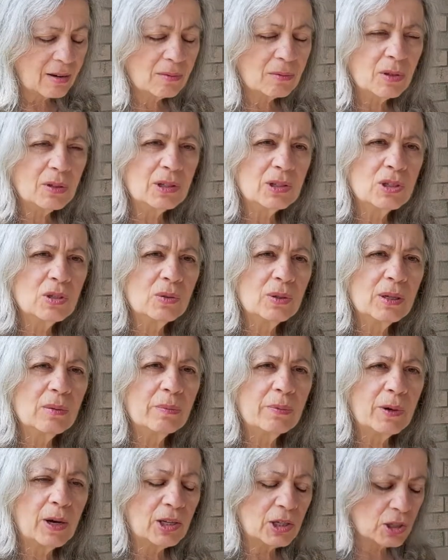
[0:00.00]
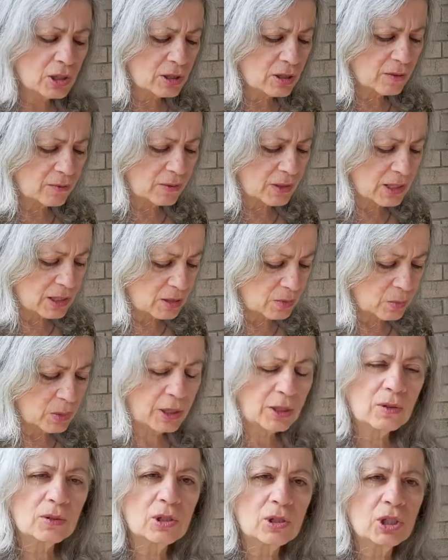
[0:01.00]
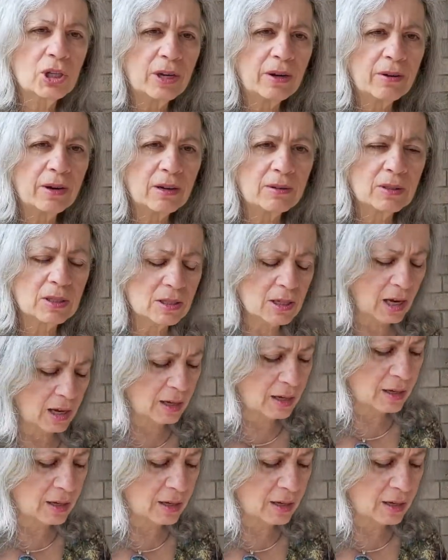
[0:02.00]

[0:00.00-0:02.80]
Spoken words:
I'm going to do an impression of this wicker chair outside